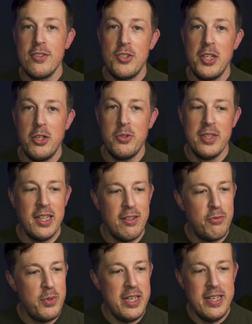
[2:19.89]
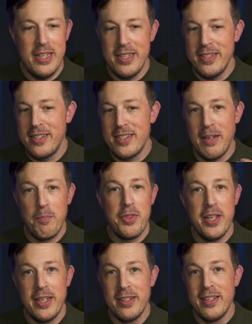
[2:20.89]
So if we needed
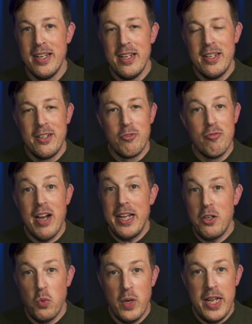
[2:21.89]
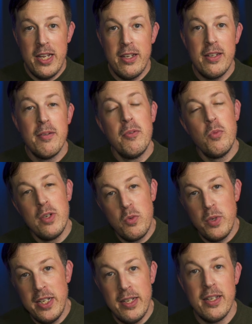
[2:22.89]
something right away, when
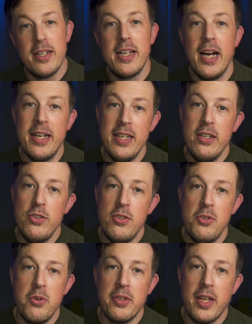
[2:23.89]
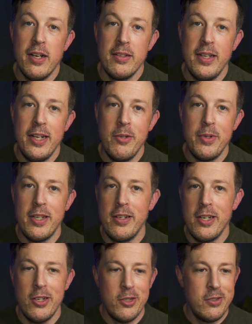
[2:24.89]
we got into North Carolina, we could
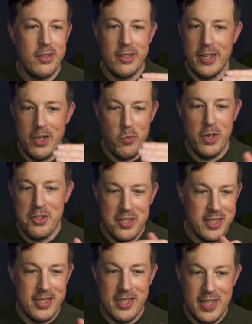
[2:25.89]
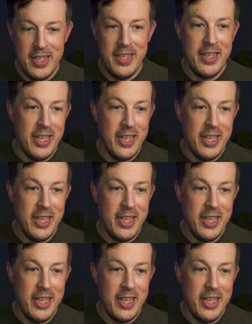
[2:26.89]
go, all right, where's this thing?